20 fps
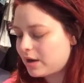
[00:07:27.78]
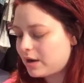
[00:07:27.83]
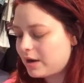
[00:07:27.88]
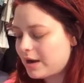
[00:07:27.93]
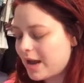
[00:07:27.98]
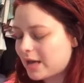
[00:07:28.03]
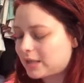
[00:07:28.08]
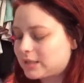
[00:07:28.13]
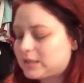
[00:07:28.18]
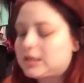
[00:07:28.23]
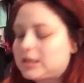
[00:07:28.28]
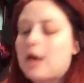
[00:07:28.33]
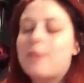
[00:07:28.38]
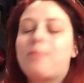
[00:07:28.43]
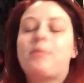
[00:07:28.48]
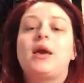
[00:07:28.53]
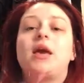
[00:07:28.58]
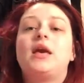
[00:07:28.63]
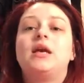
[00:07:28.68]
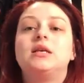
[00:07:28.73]
Next
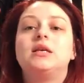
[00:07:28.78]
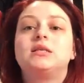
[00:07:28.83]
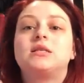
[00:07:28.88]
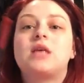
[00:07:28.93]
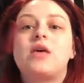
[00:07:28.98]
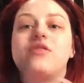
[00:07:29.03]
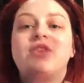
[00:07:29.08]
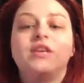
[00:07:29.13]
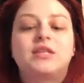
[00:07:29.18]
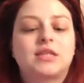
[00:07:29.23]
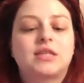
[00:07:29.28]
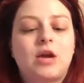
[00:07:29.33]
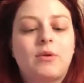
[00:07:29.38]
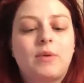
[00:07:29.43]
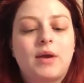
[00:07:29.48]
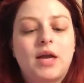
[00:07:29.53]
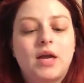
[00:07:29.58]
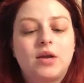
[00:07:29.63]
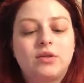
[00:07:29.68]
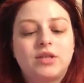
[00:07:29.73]
up is this guy
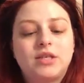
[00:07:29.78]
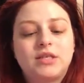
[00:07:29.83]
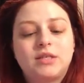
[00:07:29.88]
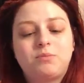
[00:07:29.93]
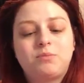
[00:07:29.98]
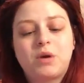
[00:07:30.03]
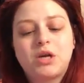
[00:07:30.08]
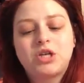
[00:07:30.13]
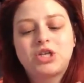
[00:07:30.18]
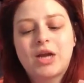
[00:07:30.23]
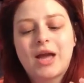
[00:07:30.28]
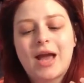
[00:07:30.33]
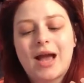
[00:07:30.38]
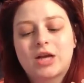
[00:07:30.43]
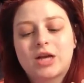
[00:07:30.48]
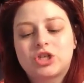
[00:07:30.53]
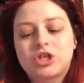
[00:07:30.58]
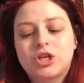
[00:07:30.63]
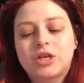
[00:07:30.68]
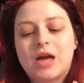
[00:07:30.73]
right here. This brush I
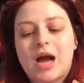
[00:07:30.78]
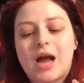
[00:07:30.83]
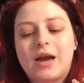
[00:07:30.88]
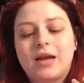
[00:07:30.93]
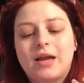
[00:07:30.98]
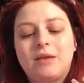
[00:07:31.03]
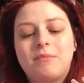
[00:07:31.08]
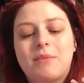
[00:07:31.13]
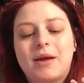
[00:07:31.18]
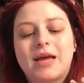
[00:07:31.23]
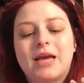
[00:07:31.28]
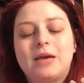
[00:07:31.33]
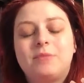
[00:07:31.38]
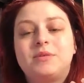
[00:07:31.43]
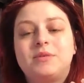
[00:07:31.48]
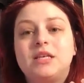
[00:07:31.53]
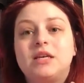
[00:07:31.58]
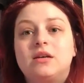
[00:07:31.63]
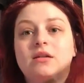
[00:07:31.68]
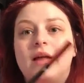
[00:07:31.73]
actually got in my
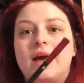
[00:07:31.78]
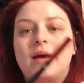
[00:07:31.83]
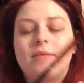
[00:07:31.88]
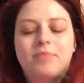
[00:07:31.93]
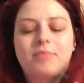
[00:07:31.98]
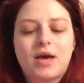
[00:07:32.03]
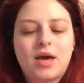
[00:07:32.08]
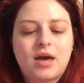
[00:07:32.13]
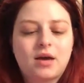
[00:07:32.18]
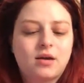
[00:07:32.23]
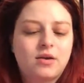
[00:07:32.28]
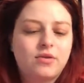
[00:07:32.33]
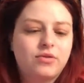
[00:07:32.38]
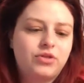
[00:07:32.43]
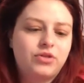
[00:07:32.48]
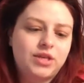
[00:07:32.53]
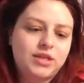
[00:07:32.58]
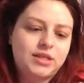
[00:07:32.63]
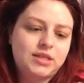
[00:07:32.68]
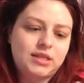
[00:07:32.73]
Ipsy Glam bag.
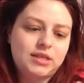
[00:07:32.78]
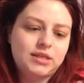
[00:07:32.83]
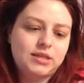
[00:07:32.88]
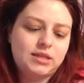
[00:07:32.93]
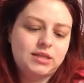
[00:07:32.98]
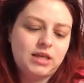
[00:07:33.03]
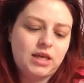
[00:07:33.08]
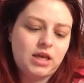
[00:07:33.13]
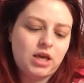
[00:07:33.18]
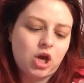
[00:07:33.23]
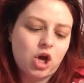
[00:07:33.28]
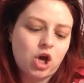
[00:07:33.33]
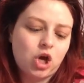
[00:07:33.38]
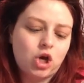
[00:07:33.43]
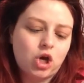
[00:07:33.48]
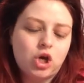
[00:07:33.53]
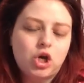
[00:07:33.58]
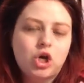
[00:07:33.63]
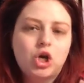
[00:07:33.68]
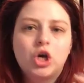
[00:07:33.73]
This is the
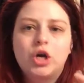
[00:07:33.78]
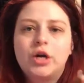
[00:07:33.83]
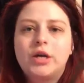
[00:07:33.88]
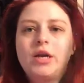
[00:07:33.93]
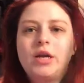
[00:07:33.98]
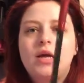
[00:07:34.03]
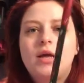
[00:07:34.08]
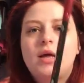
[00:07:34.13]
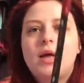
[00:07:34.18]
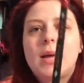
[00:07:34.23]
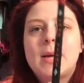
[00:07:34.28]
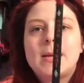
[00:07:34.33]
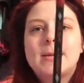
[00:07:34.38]
Good